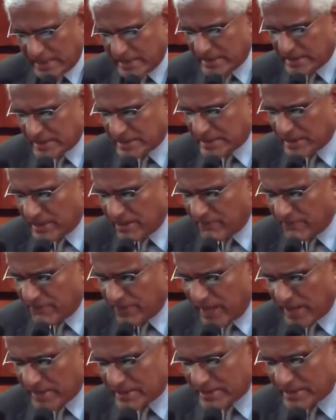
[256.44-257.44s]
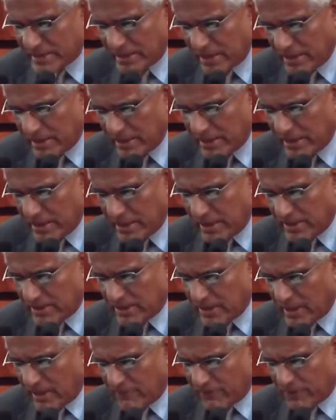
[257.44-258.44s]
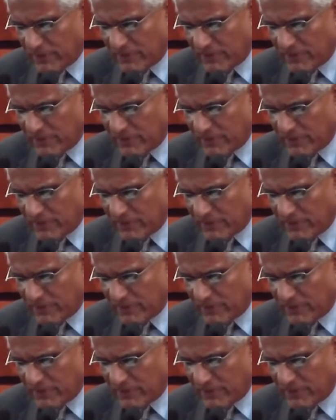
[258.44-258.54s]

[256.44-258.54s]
he served as the governor